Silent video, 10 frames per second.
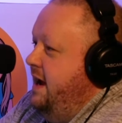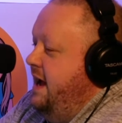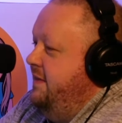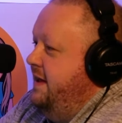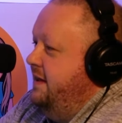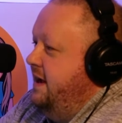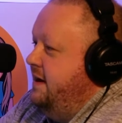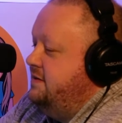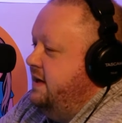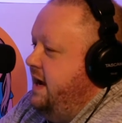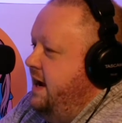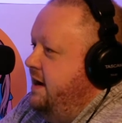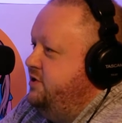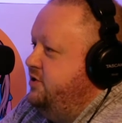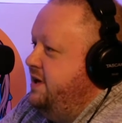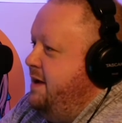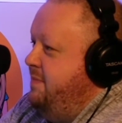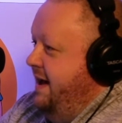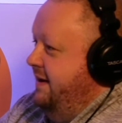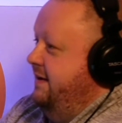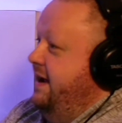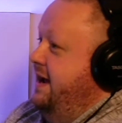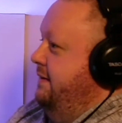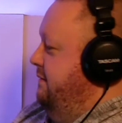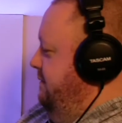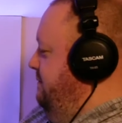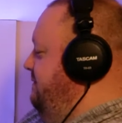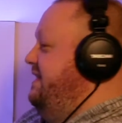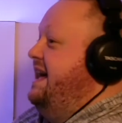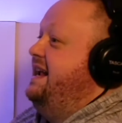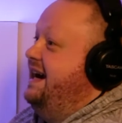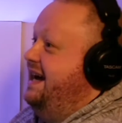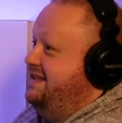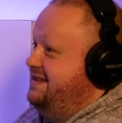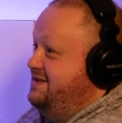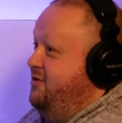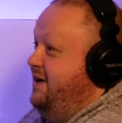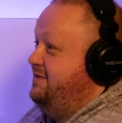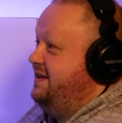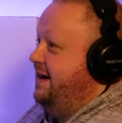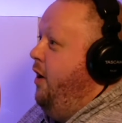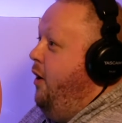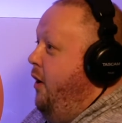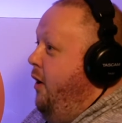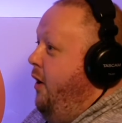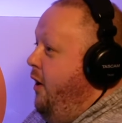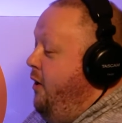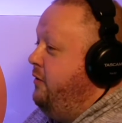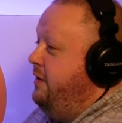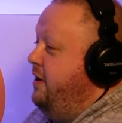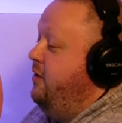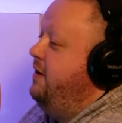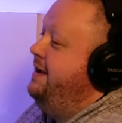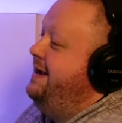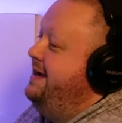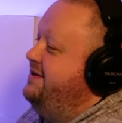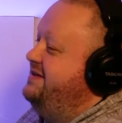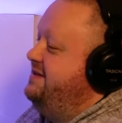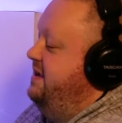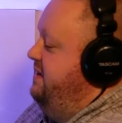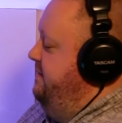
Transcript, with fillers: And then like I was like, "Hey, how's your day been?" And then I got the story. I was like, "Oh no. Here's